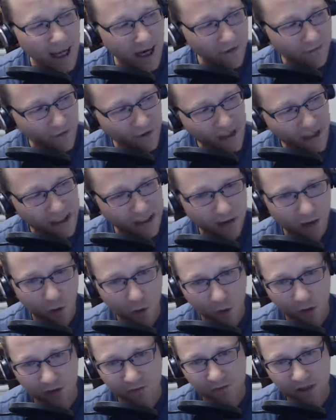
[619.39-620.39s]
Every
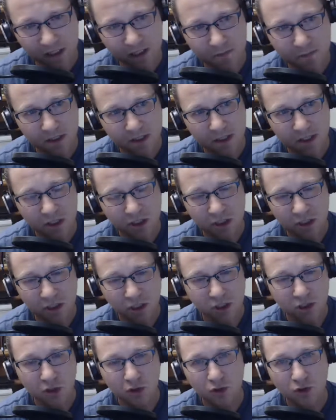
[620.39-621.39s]
single one of these
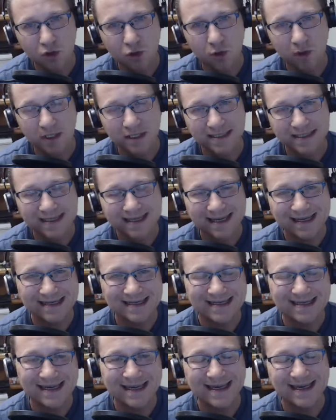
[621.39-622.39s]
positions, Jo Jorgensen
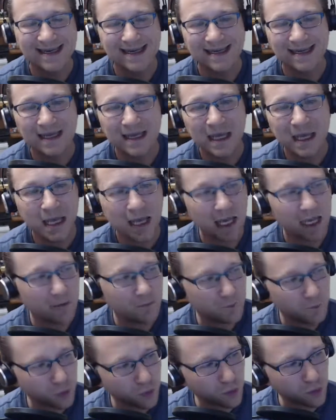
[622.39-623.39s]
has taken a
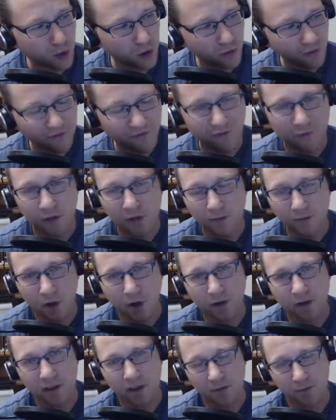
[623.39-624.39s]
pro-free
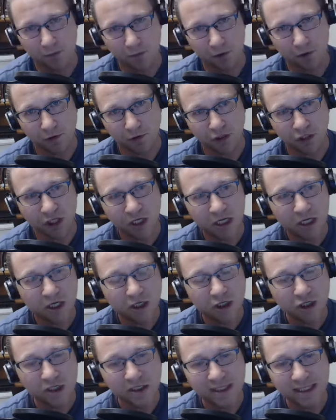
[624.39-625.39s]
market approach.
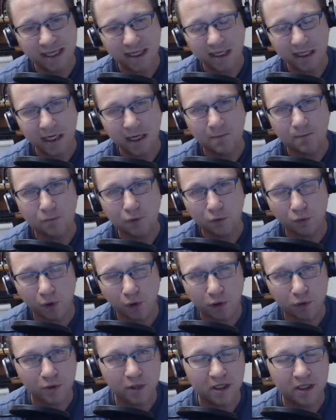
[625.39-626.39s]
She has taken a
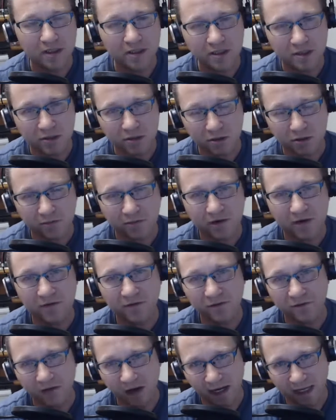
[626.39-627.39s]

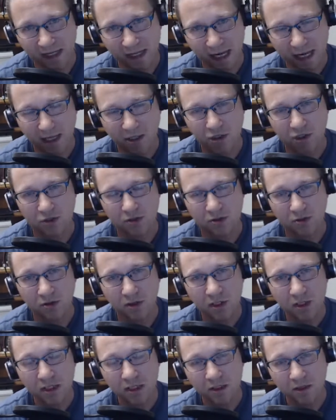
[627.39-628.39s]
pro-conservative financial,
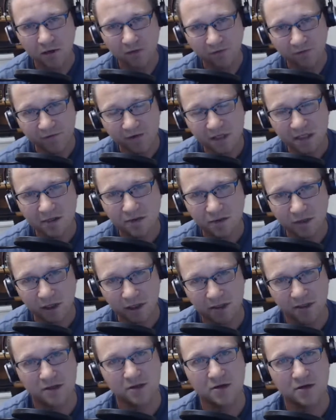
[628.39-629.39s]
fiscal
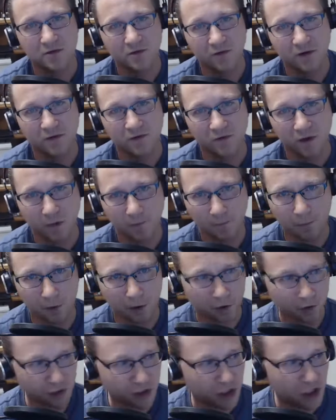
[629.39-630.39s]
conservative
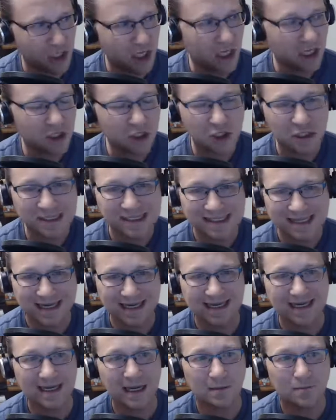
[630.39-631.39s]
approach. She has
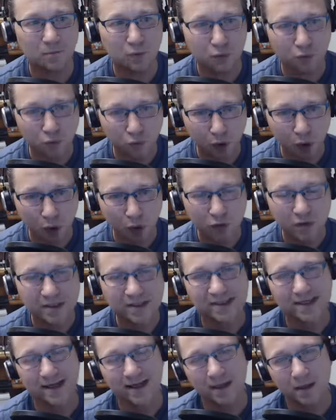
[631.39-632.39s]
taken a
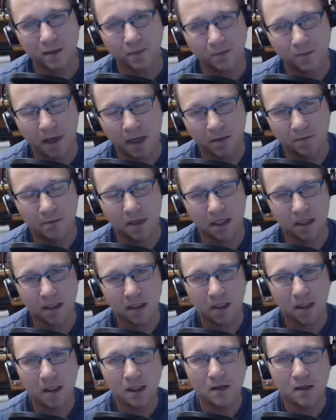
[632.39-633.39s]
pro-Second Amendment
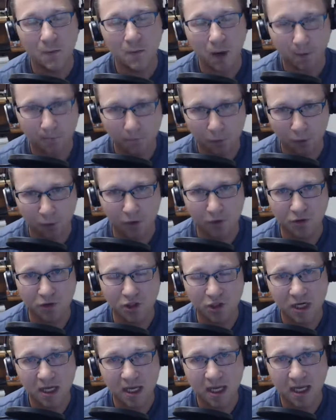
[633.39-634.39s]

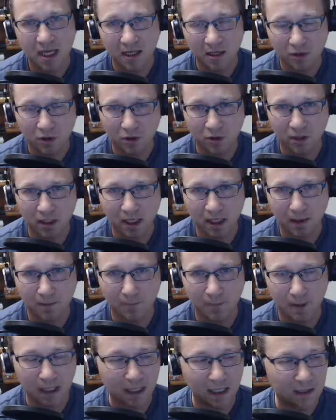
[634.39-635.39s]
approach in her
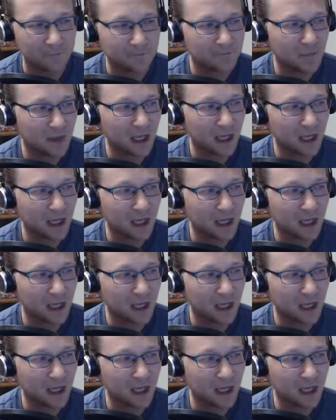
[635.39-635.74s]
campaign.